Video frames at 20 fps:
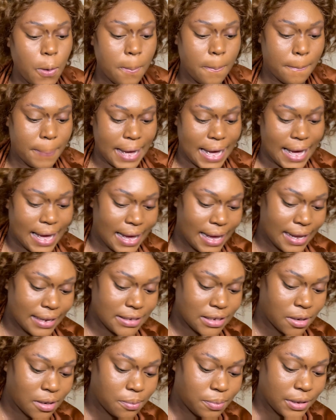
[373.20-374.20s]

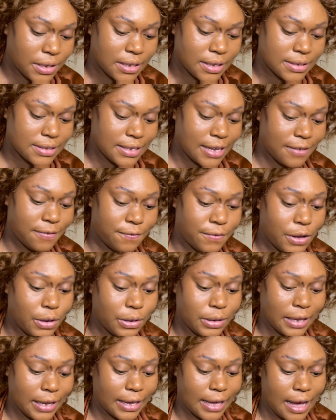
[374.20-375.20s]
bad, because I felt
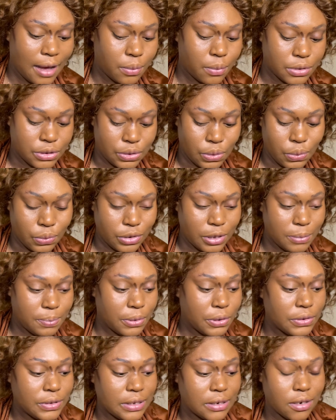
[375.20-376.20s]
like I was the only
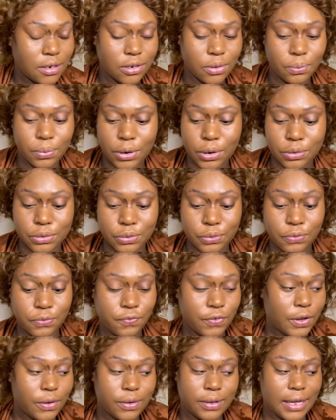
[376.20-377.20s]
person in the world who
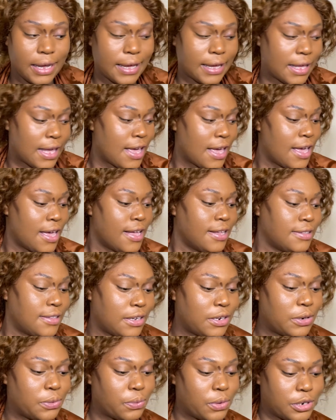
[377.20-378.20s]
felt like they
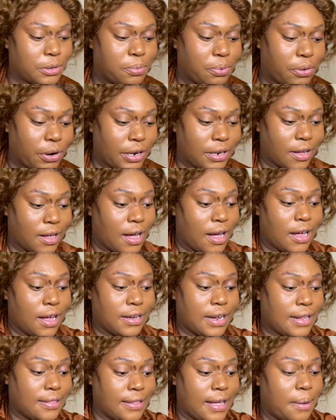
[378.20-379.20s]
don't want to pray to God
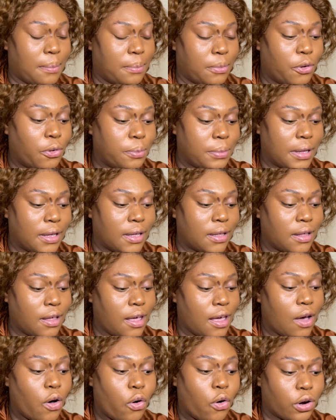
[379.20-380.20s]
at that moment,
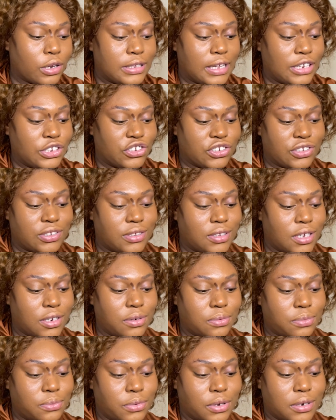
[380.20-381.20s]
or they just
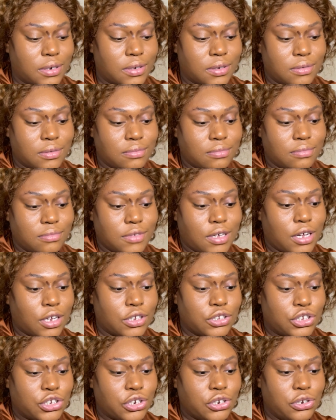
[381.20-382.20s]
didn't want to
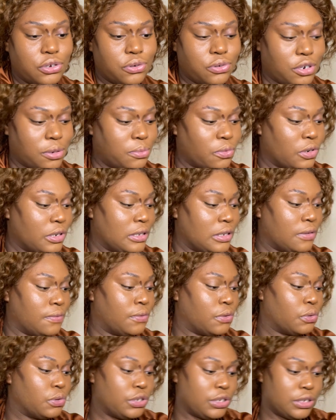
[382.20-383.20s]
continue their morning
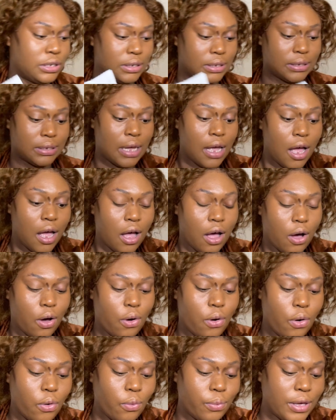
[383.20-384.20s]
devotions. A
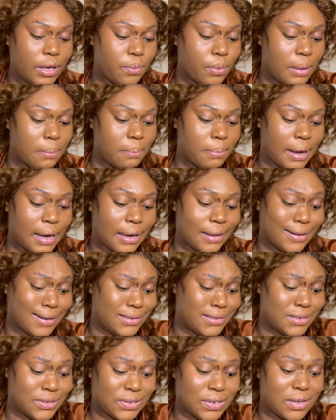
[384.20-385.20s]
whole week went by and I
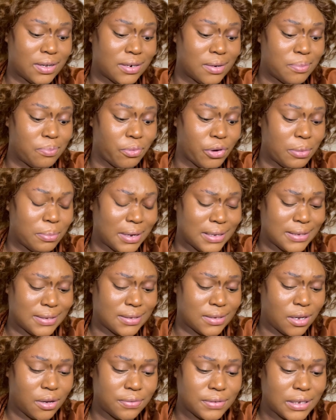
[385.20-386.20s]
just couldn't bring
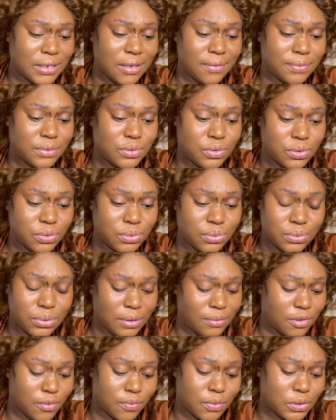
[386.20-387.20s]
myself to even do
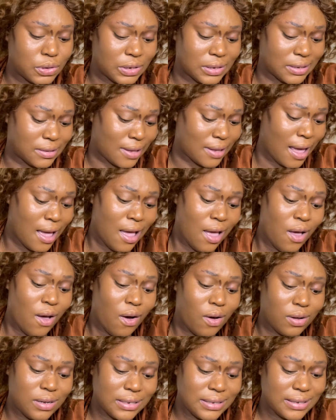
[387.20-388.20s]
devotions, because
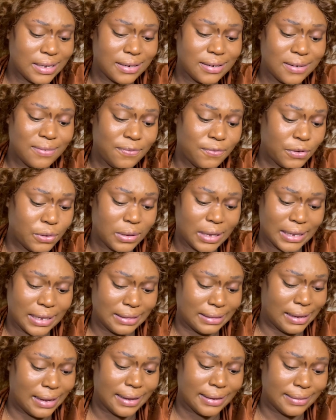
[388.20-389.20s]
honestly, I didn't feel like
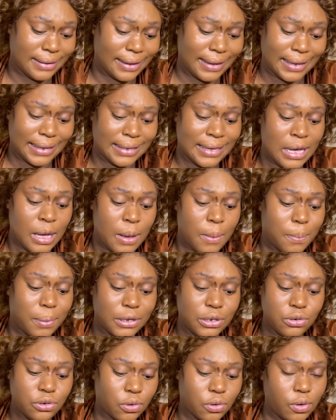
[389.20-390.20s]
that. Like, but
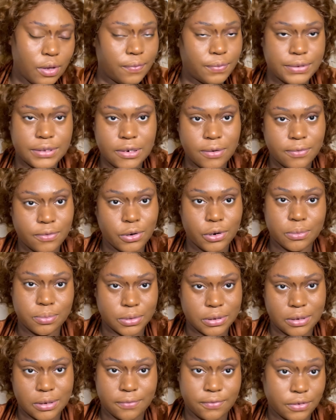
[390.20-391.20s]
you know, if we serve God
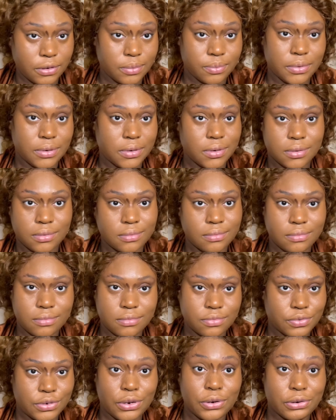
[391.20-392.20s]
with some feeling, we're
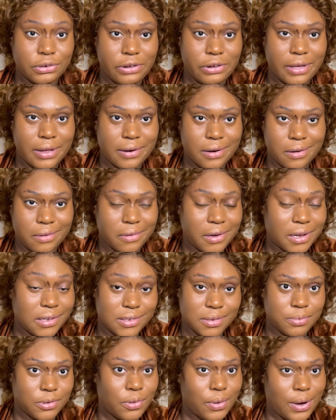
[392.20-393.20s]
not gonna get anywhere,
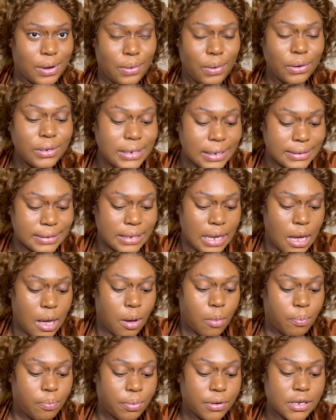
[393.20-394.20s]
to be quite honest.
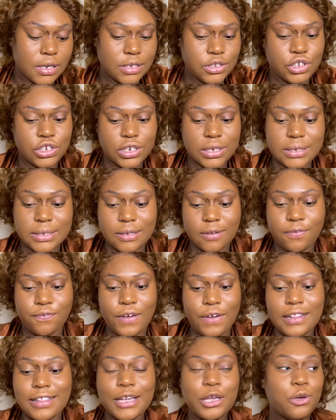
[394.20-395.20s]
But just the
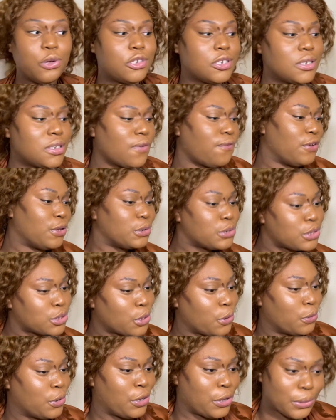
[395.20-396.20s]
fact, like, you just feel
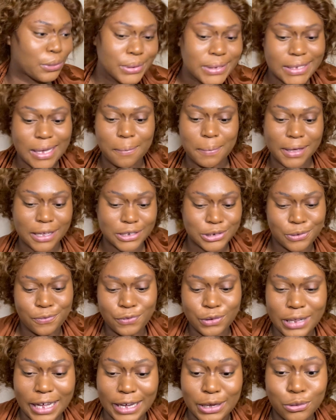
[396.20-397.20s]
so guilty because you
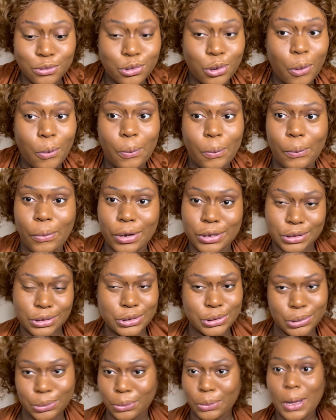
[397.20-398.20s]
feel like you don't want
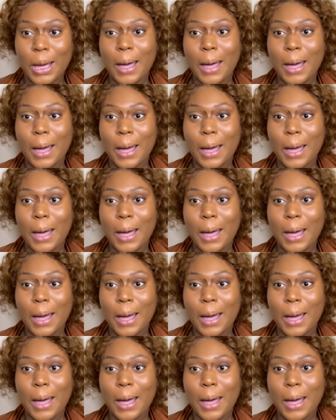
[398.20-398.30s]
to,